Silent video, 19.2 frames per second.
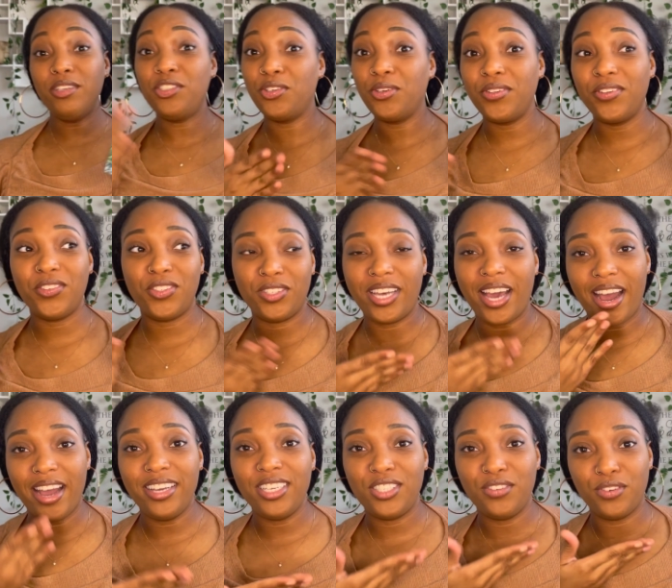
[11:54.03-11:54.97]
sure there's
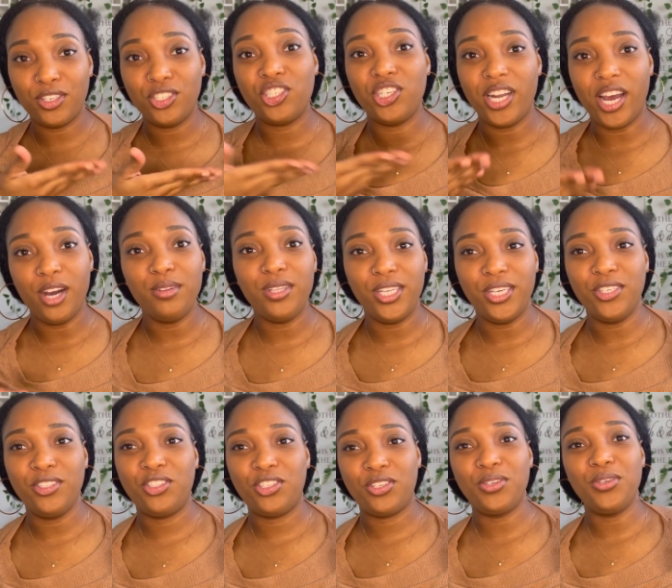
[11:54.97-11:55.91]
guys version out there
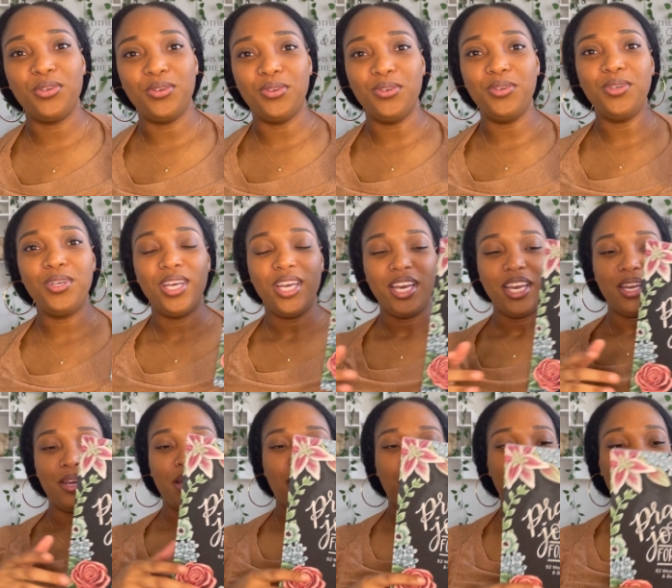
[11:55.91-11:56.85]
too.
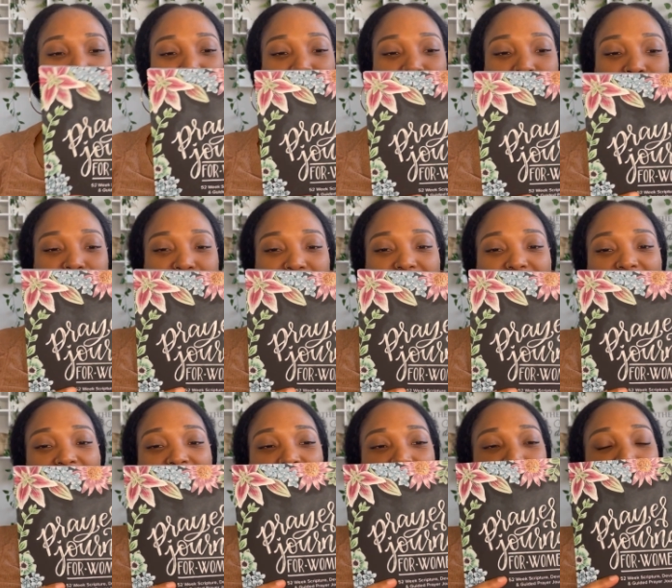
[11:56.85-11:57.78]

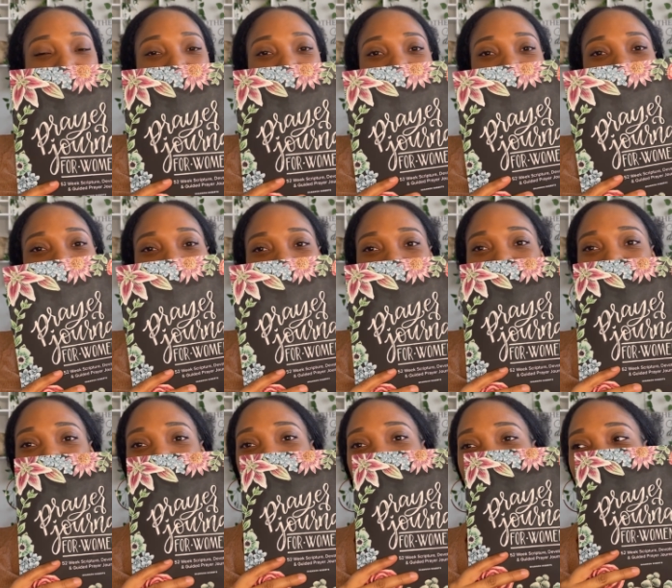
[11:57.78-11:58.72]
But yeah,
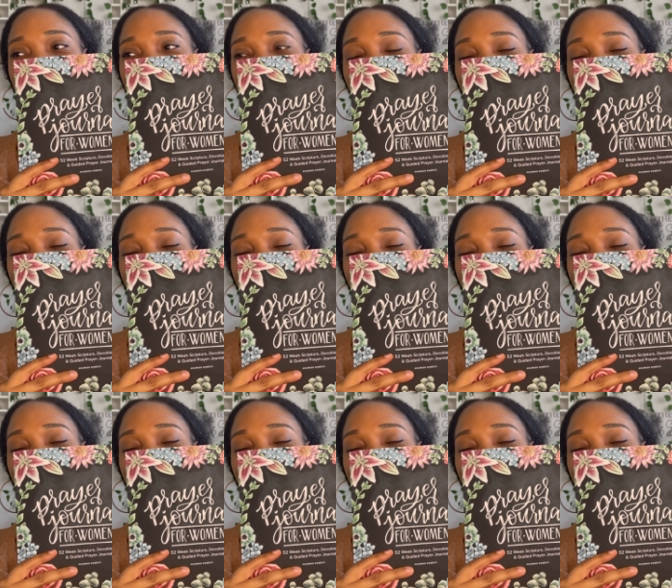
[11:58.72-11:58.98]
like